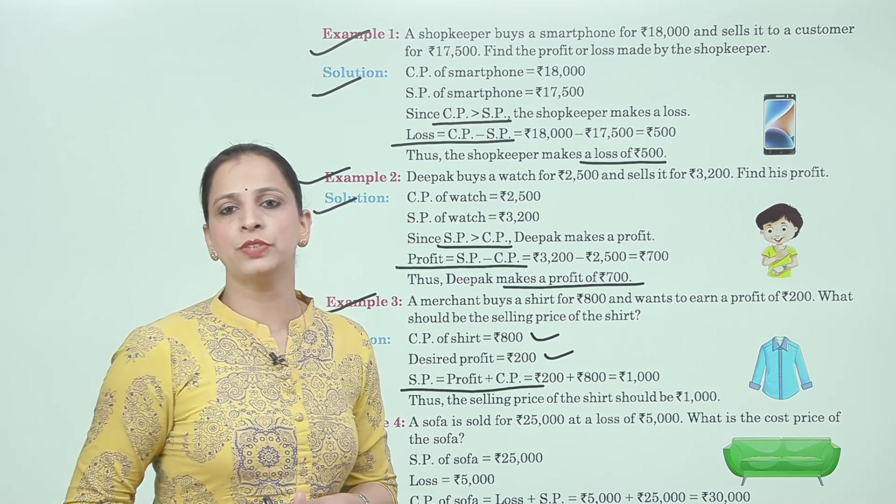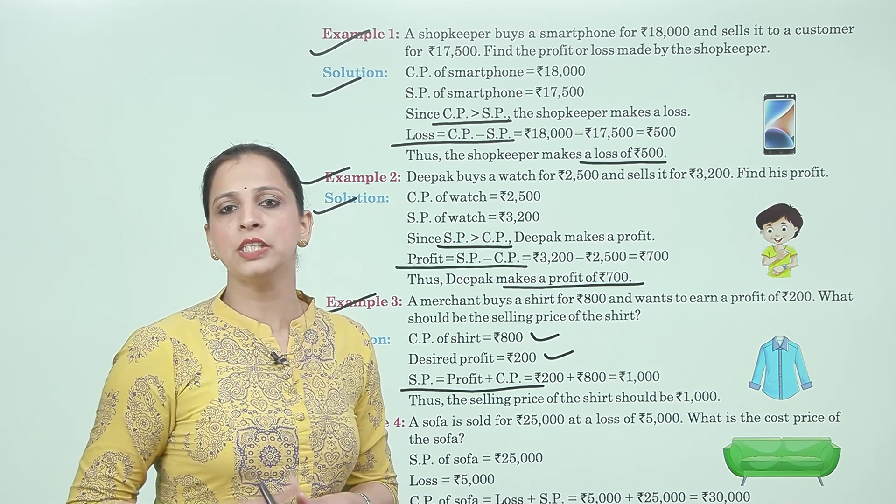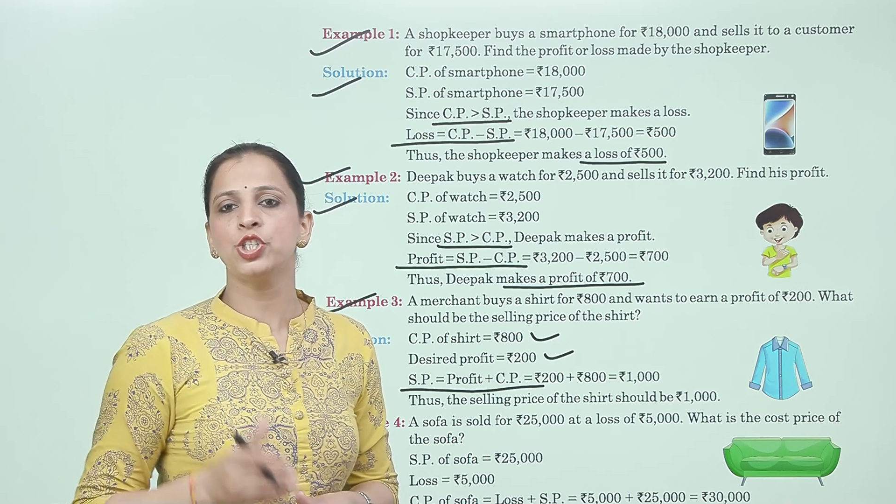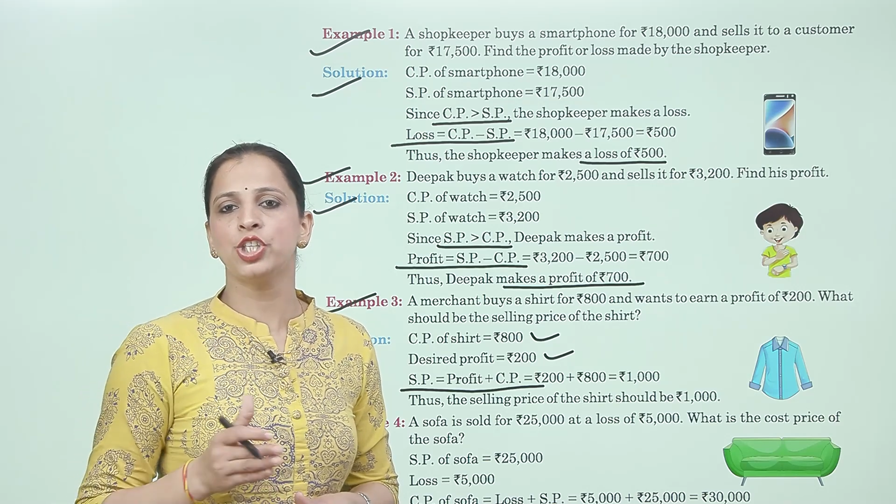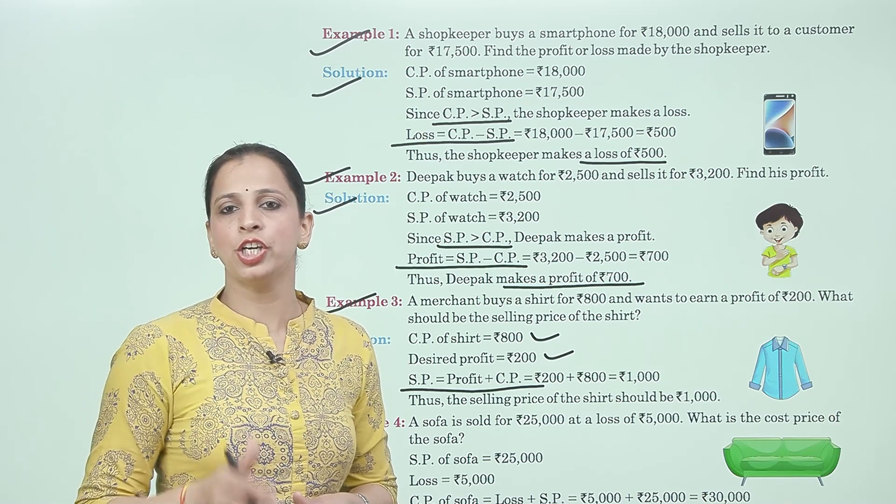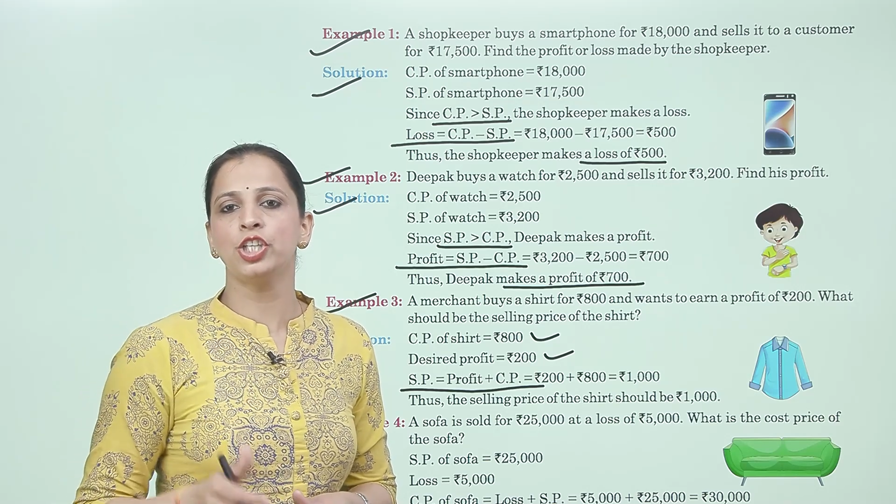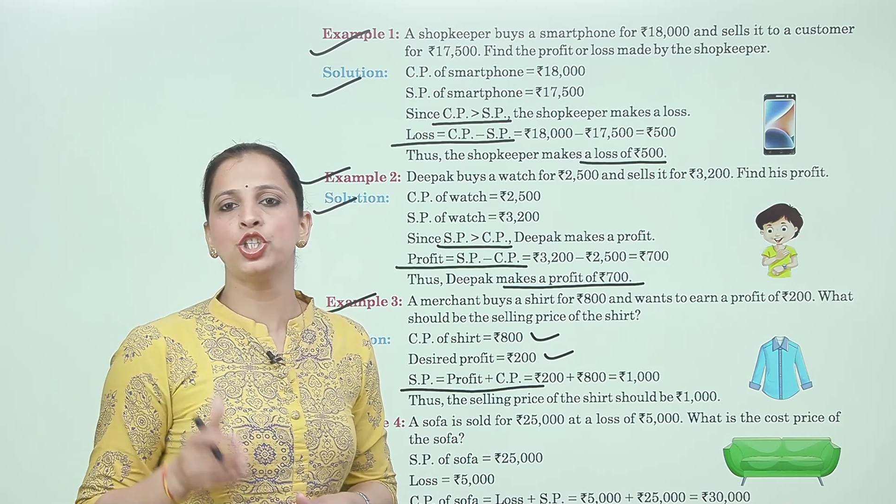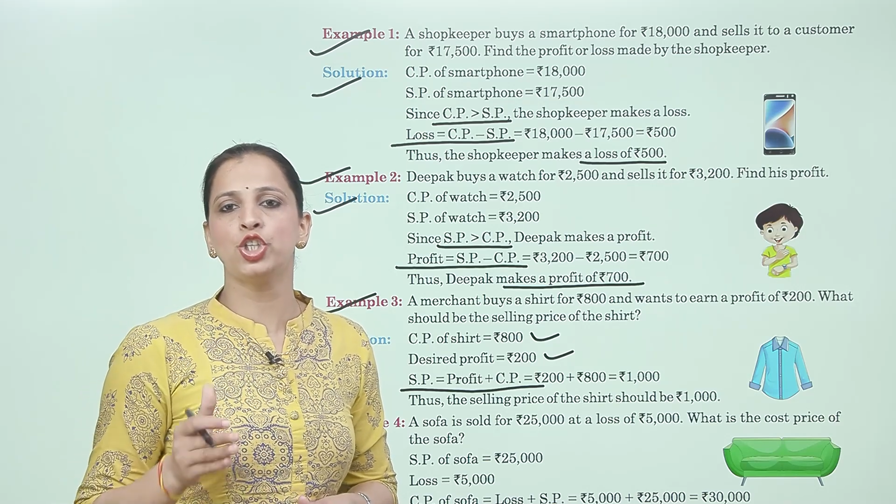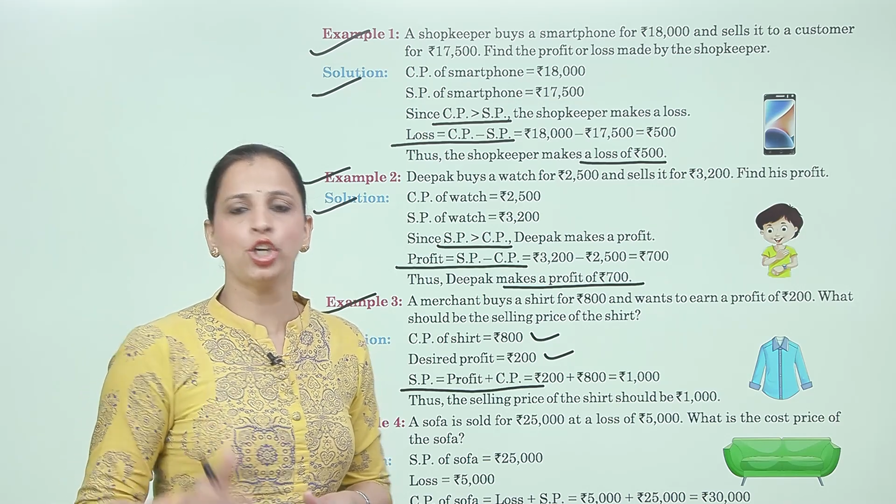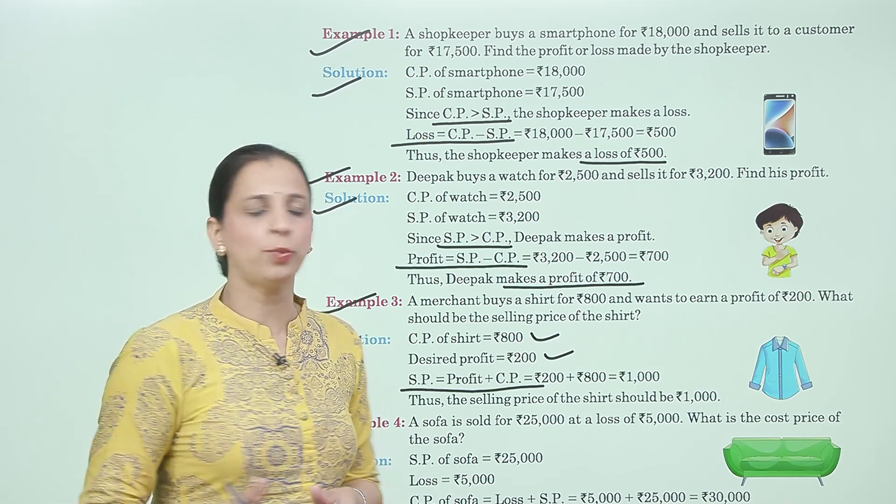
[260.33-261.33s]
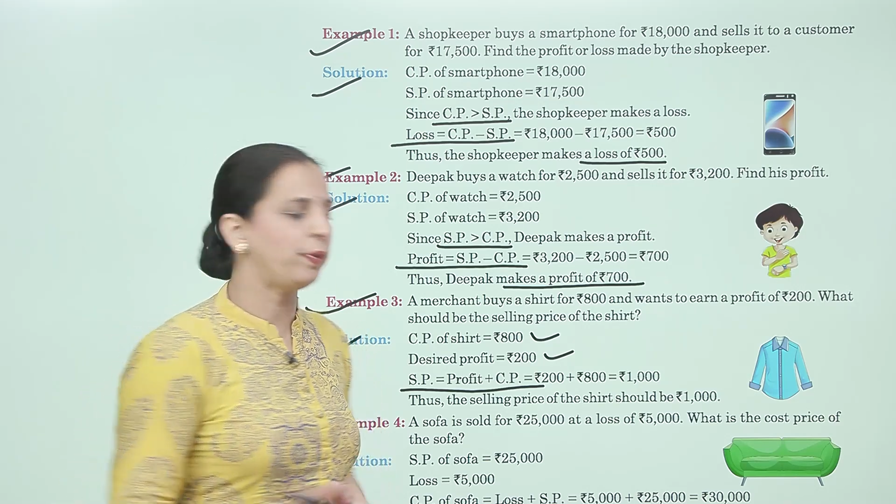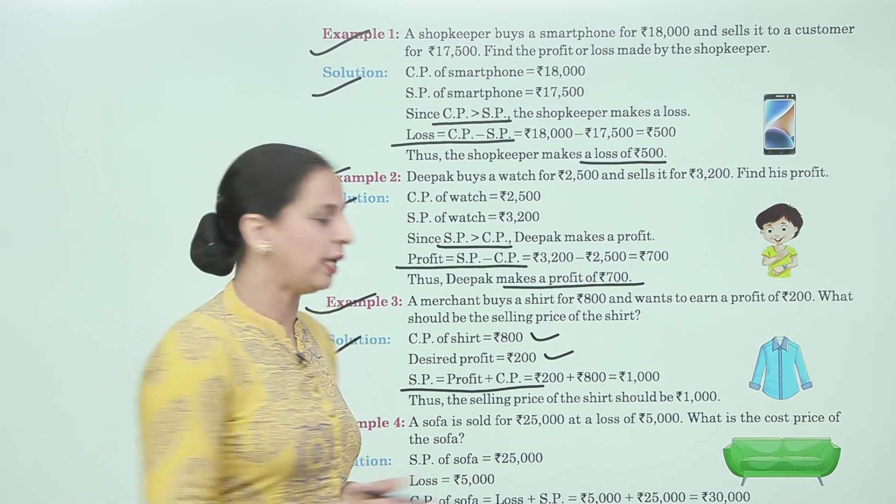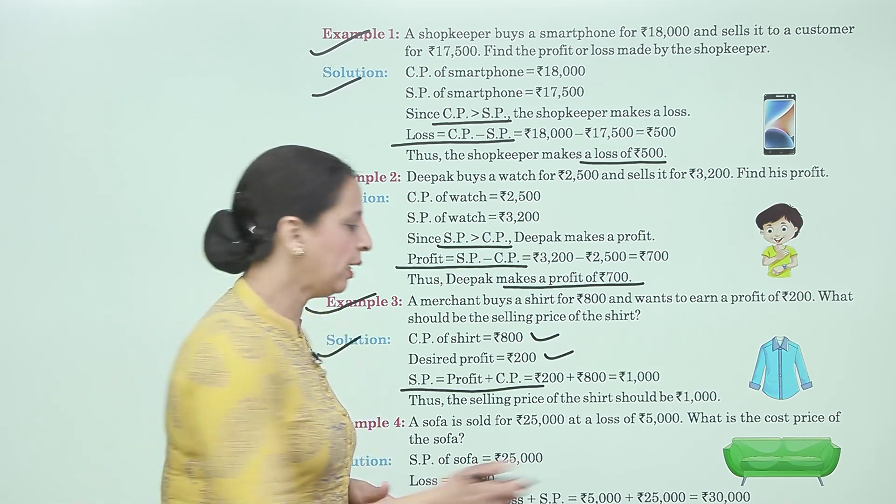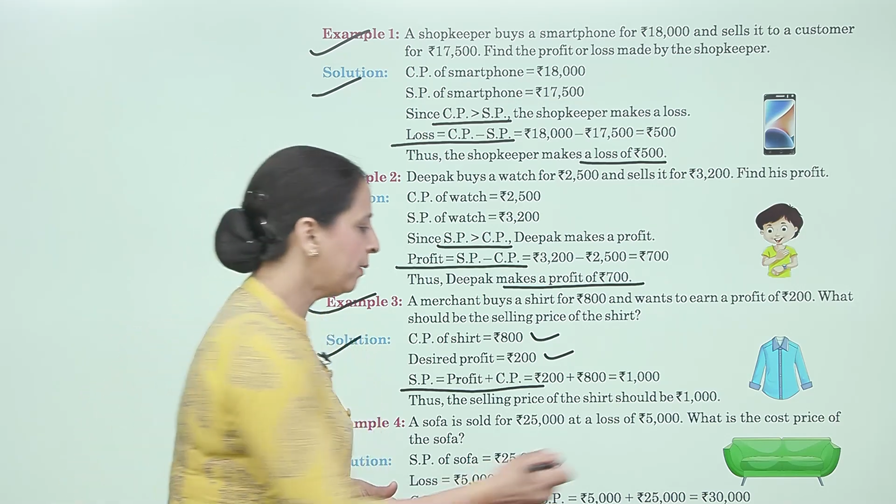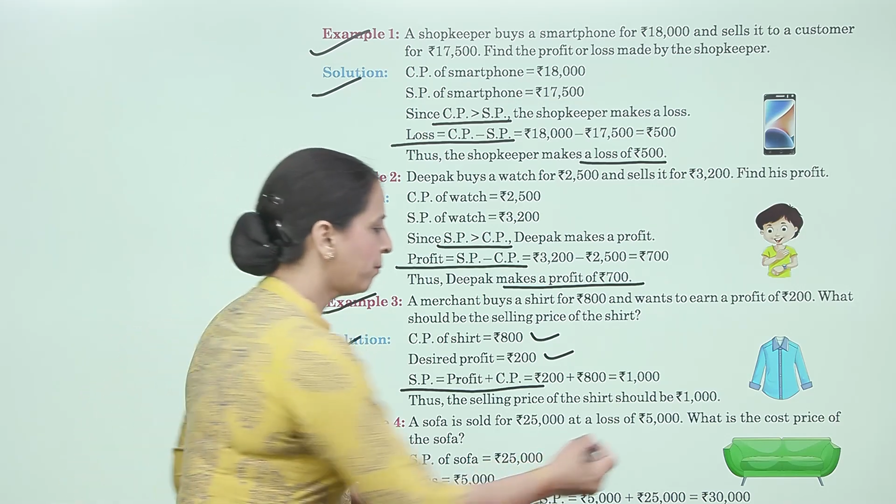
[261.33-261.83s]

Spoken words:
the shirt should be